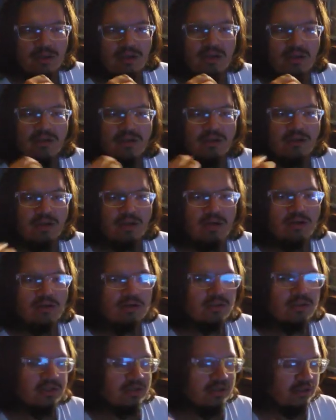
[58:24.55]
and a
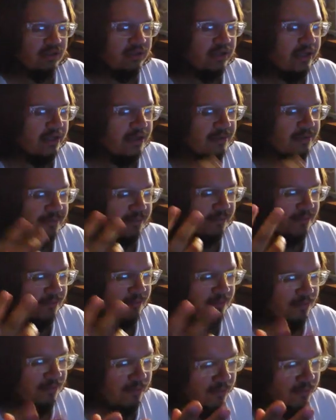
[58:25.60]
dog named
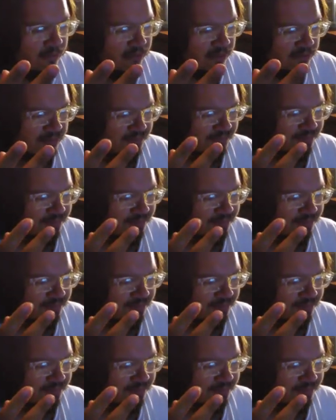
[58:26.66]
Bullet.